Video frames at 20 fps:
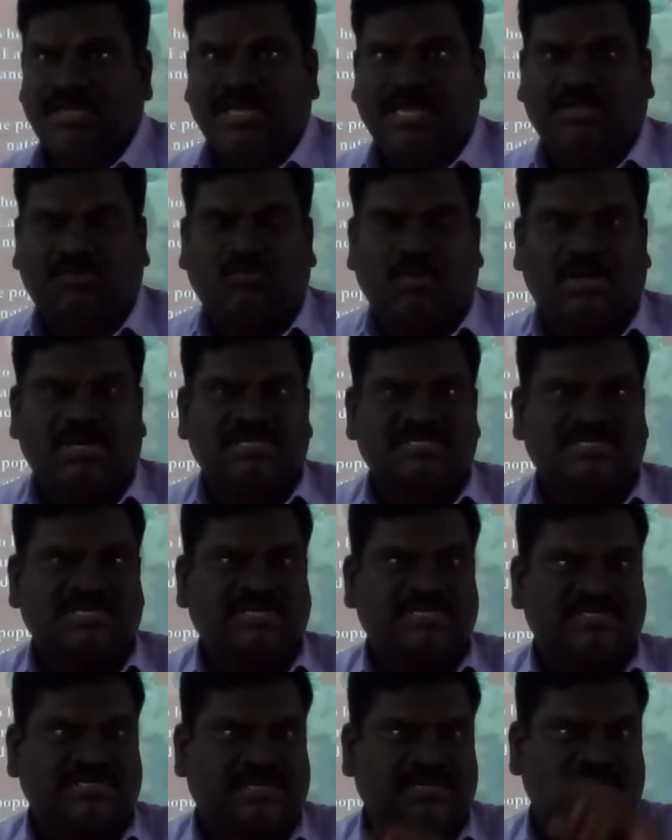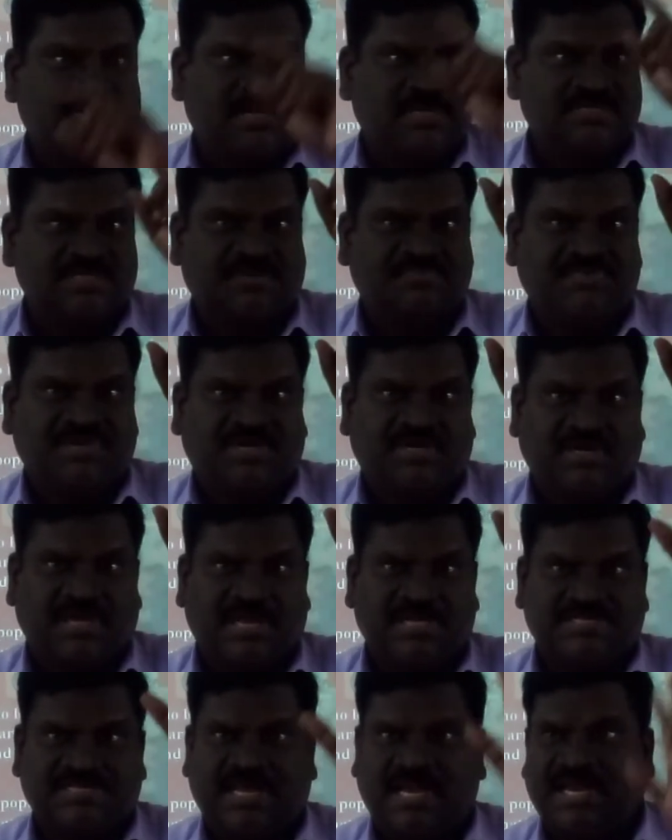earthquake design
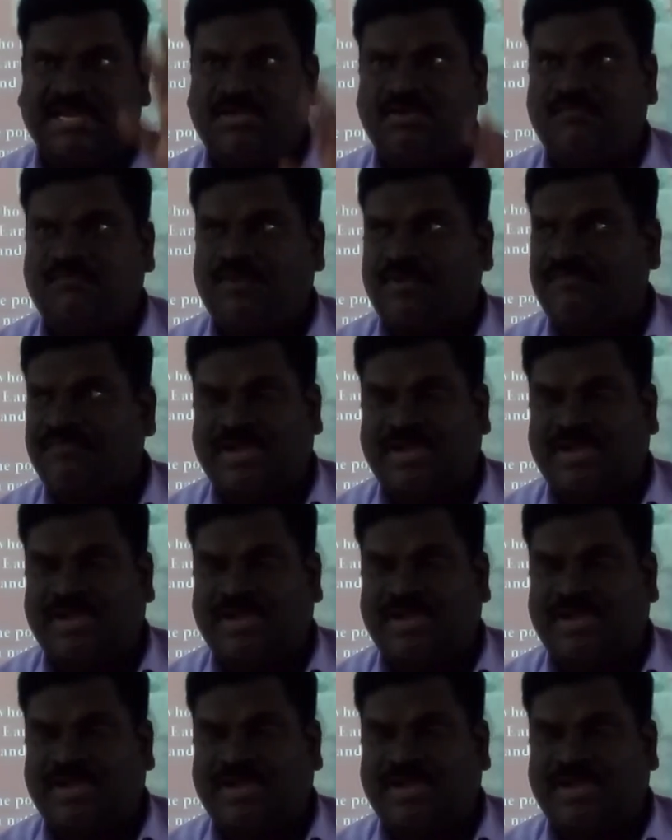subject as an elective for